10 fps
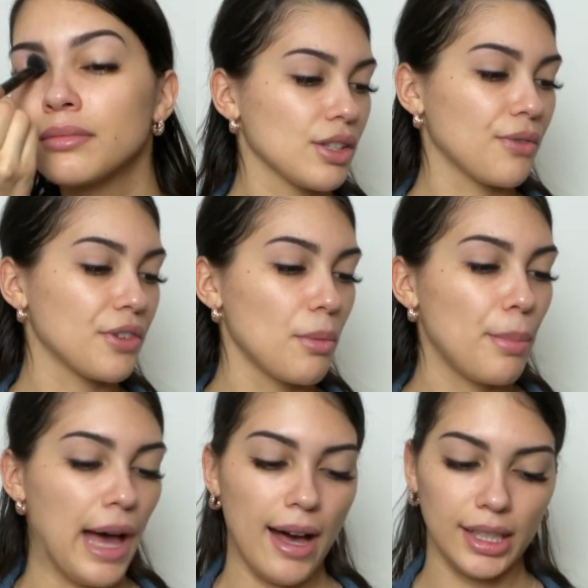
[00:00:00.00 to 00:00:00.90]
So for the
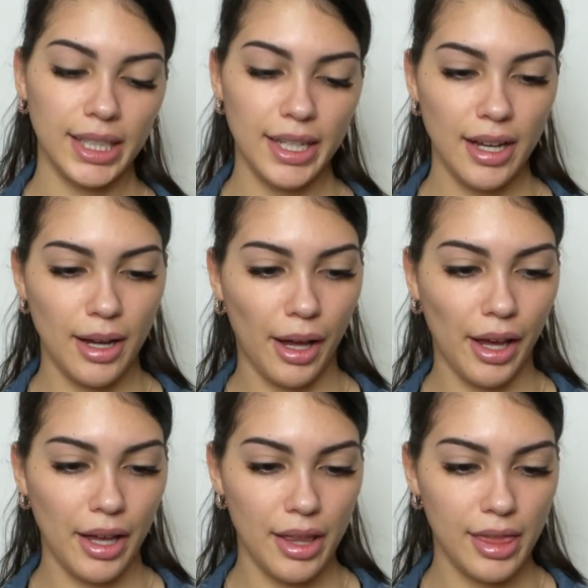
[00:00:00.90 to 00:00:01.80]
palette,
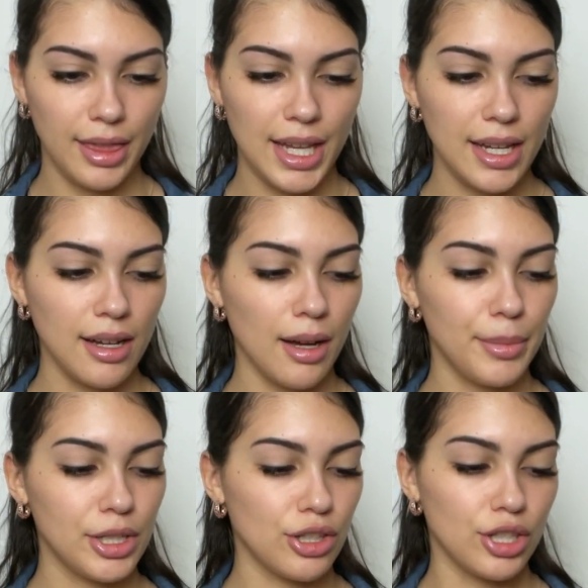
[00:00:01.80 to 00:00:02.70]
I think I'm
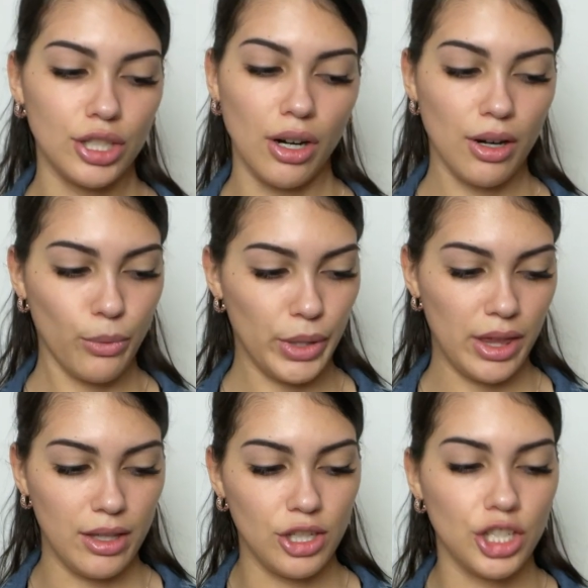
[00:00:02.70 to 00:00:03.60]
gonna start with
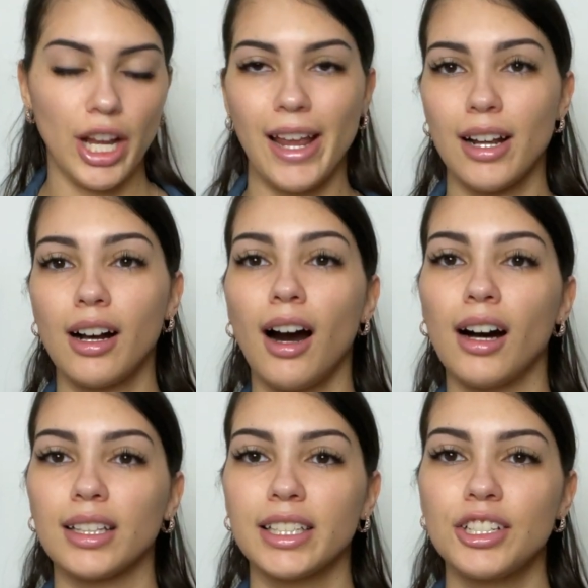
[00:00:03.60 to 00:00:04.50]
the shade
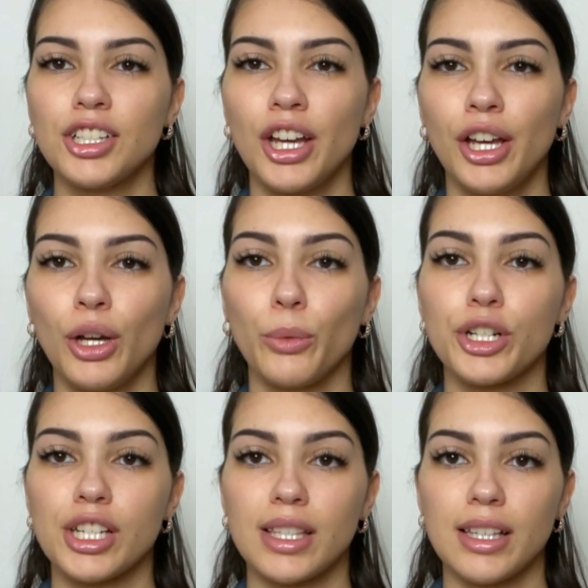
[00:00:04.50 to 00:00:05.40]
College,
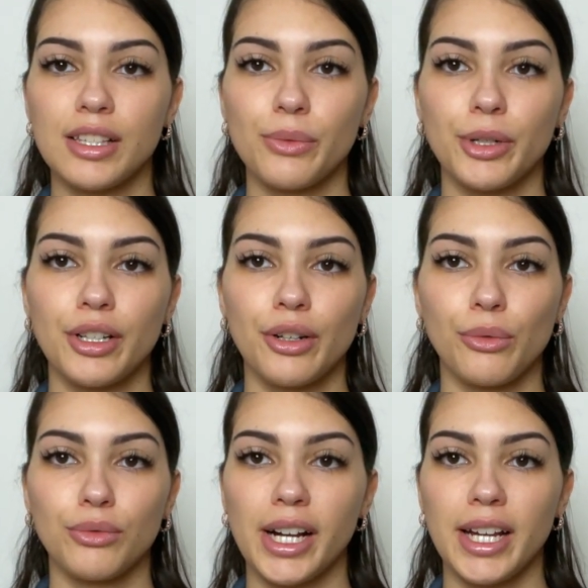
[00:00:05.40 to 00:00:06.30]
which is this one
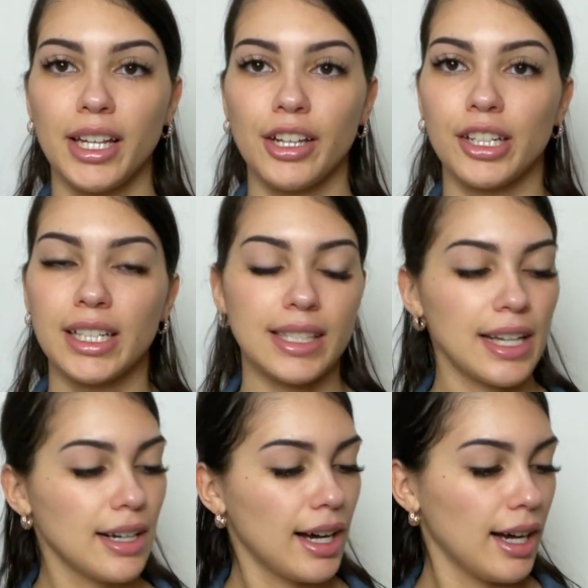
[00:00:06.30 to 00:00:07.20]
right here. It's like
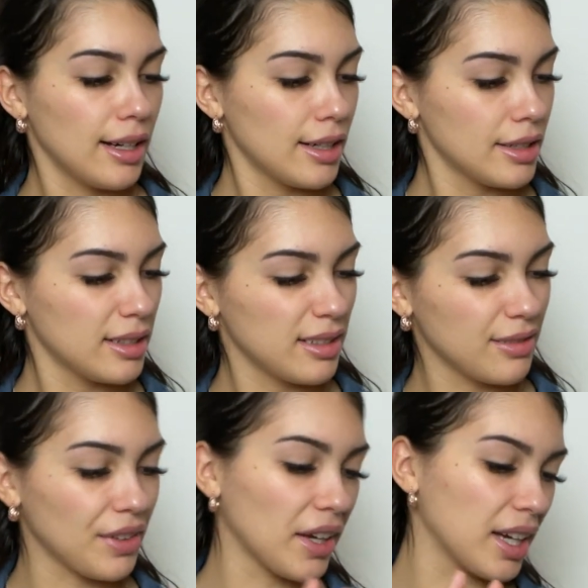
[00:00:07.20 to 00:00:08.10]
a kind of
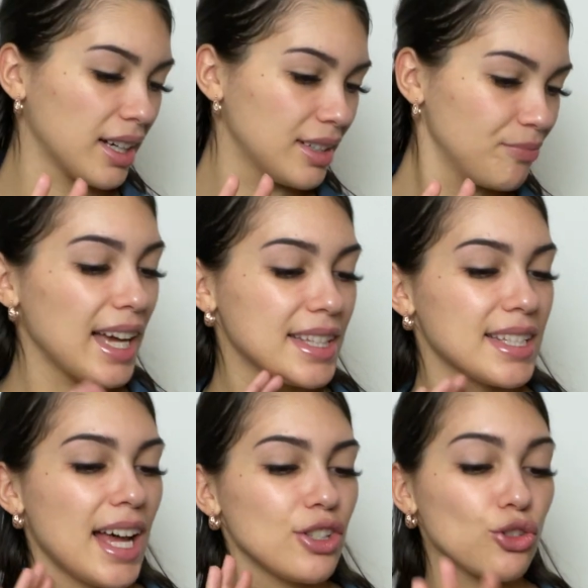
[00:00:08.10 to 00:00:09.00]
like, it's
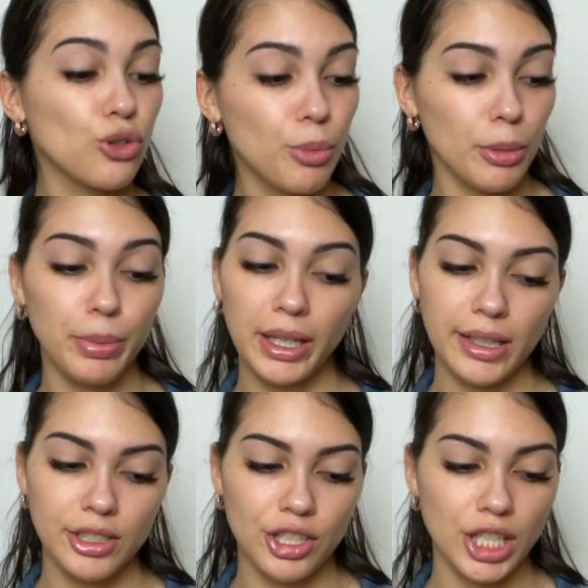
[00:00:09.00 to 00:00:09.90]
not super
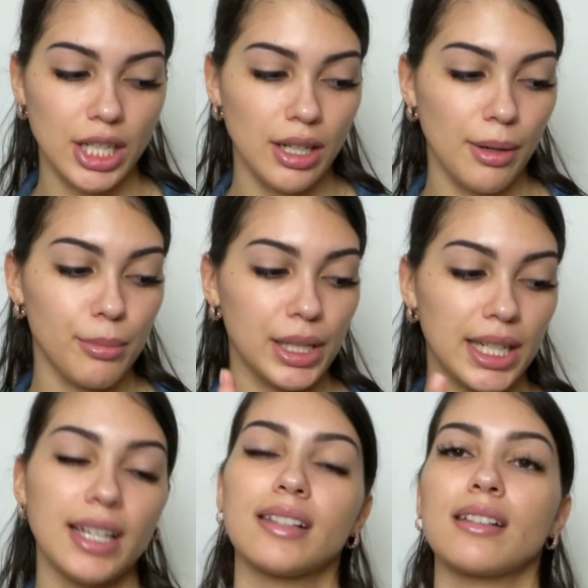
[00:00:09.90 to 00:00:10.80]
peach, but it
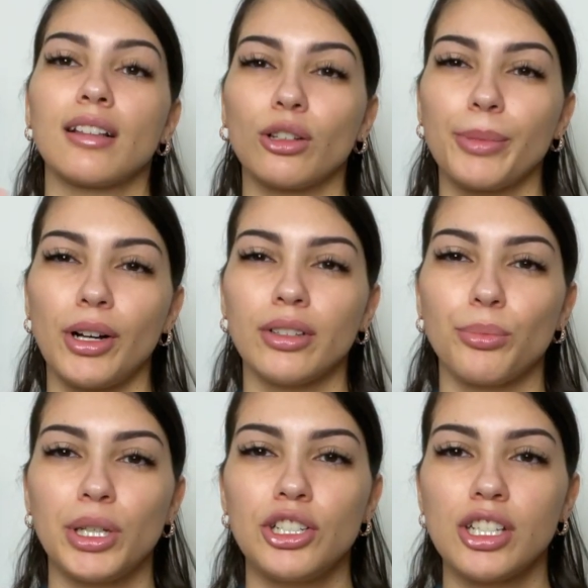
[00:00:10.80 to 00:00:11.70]
is a little bit on the
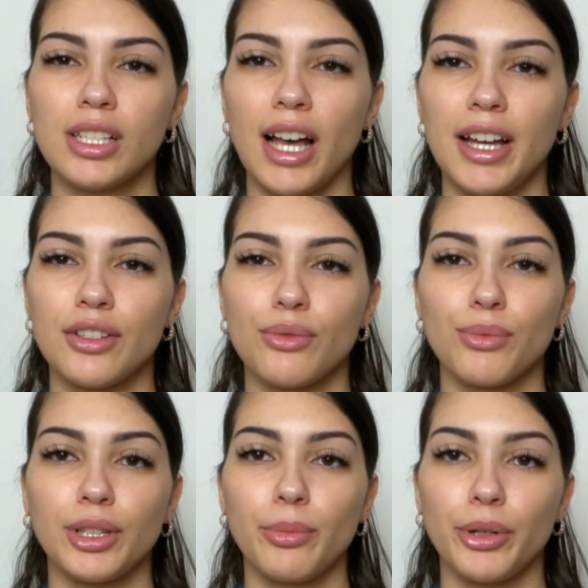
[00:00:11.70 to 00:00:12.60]
peachy side. It's
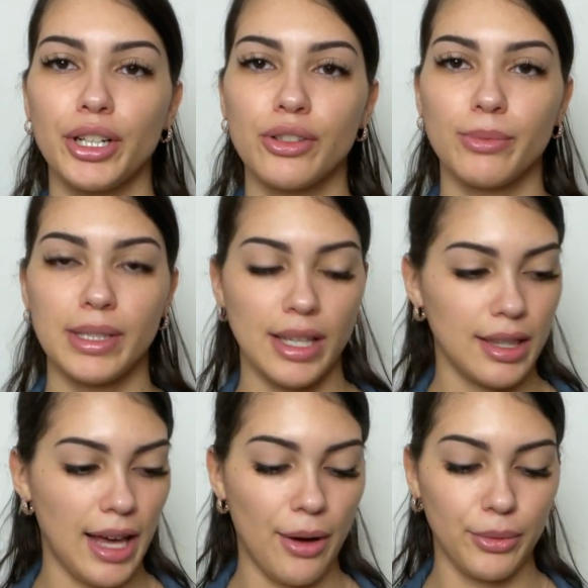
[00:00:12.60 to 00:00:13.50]
really pretty, so I'm gonna take
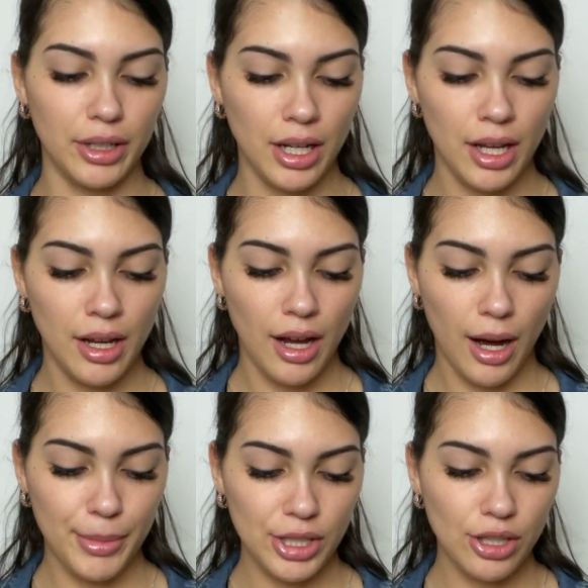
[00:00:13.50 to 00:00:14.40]
that one. I'm
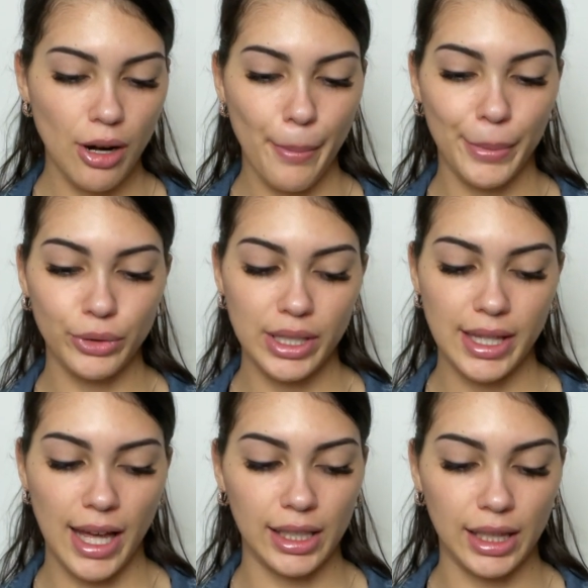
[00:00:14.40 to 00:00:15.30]
gonna start building
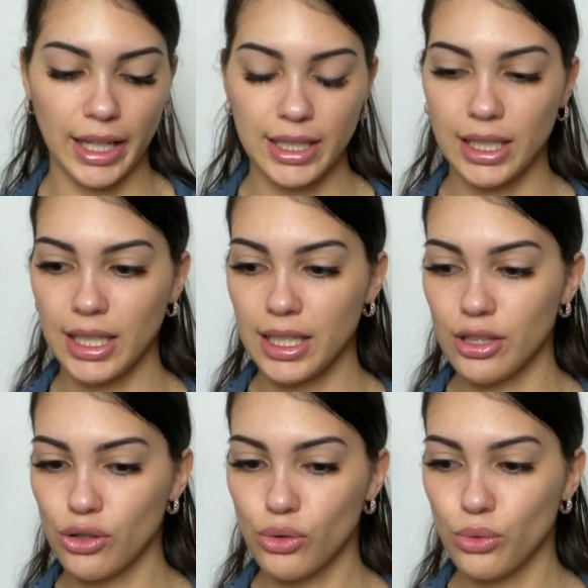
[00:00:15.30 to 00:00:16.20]
that lightly
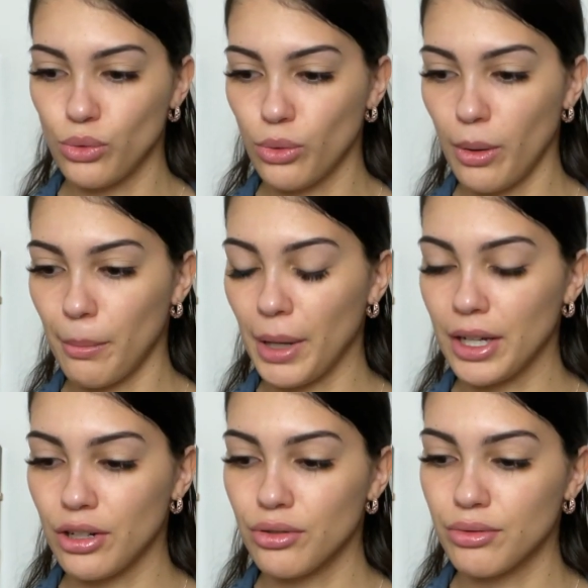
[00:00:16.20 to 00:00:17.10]
into my
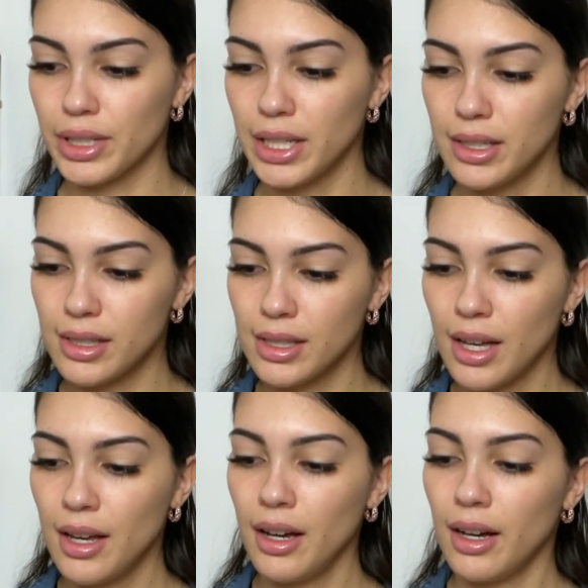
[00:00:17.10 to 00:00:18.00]
crease.
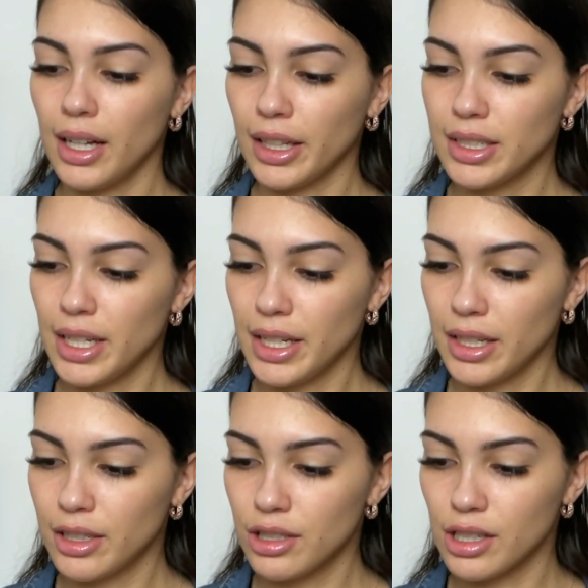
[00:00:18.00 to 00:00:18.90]
I like
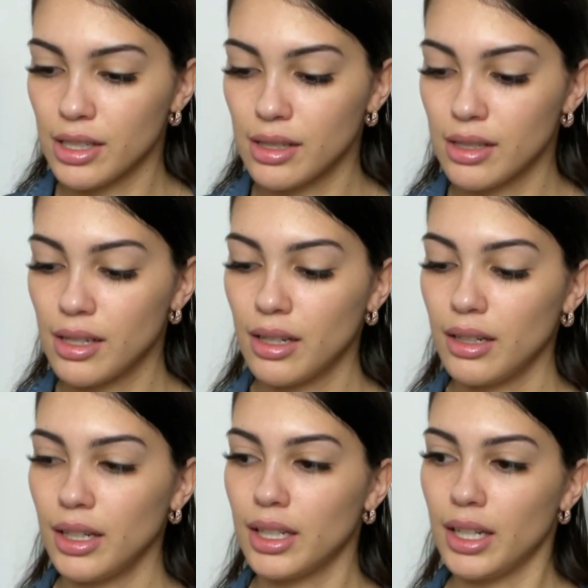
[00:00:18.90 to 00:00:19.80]
taking just
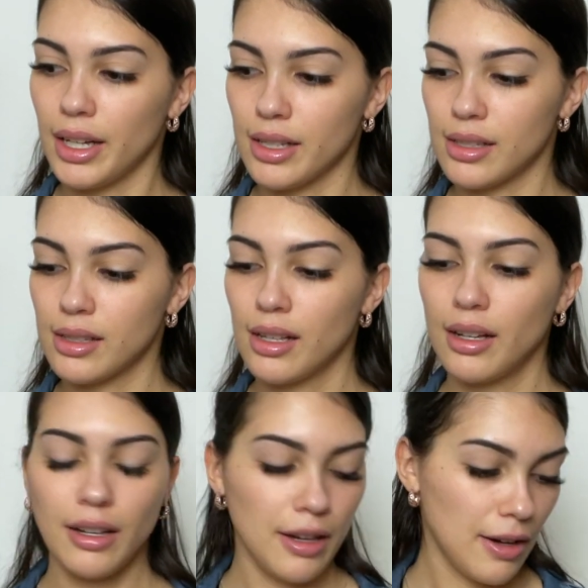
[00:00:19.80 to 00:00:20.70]
a nice
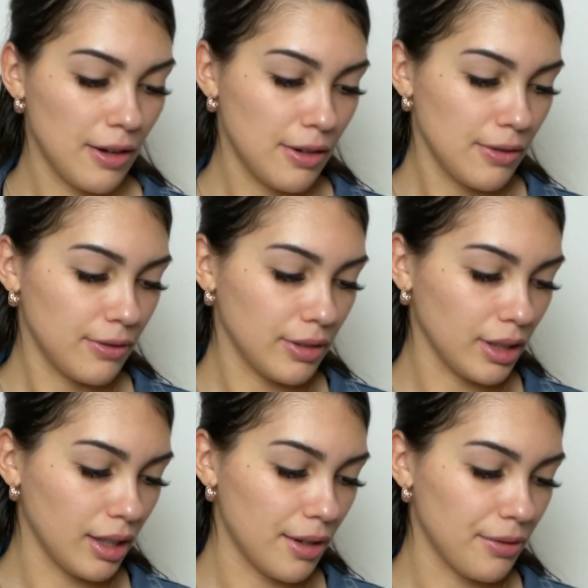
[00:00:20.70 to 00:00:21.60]

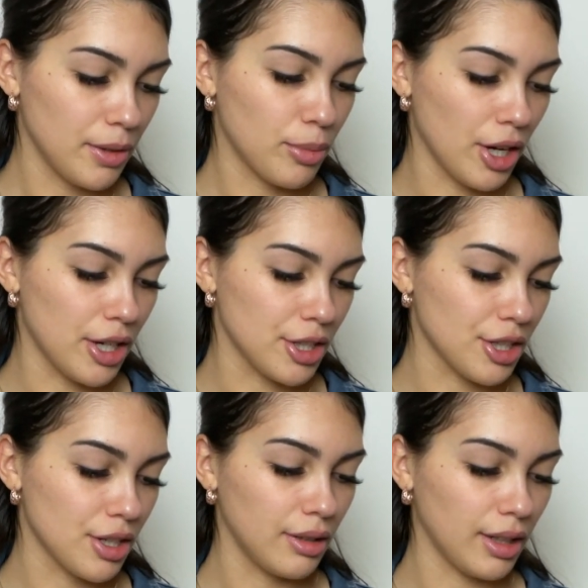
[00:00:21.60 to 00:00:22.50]
fluffy
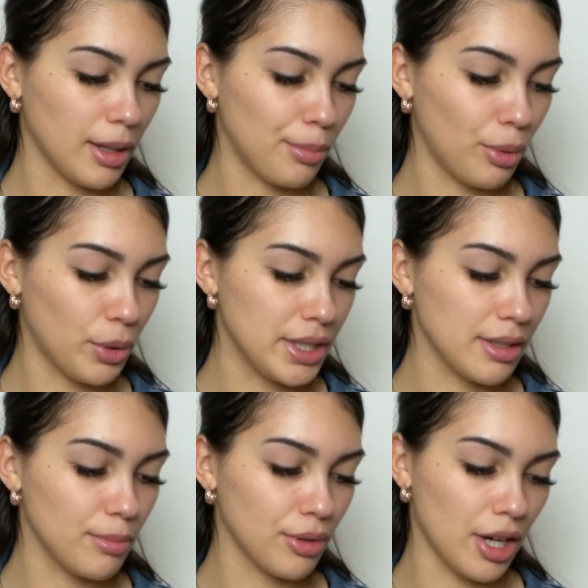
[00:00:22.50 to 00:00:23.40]
brush, like a
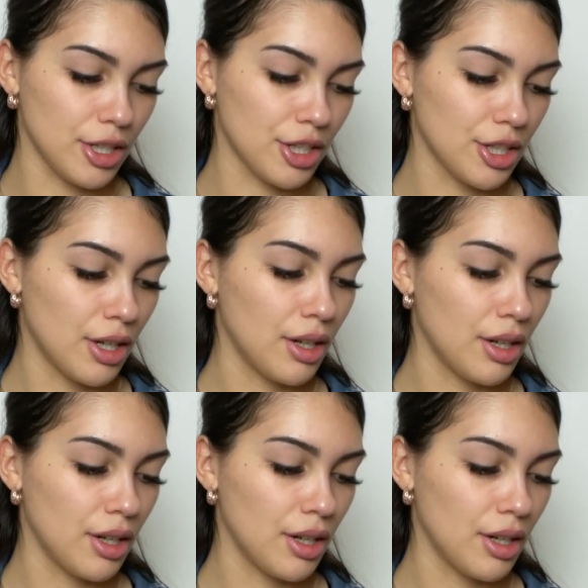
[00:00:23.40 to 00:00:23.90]
pointed brush.